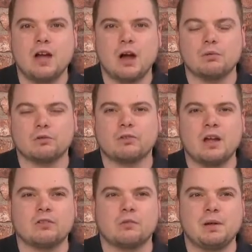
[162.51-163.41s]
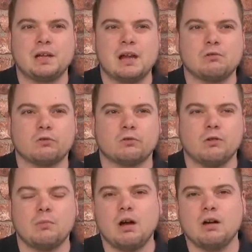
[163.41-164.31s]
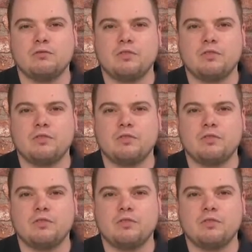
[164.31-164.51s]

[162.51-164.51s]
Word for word: and we'll start to pick out some of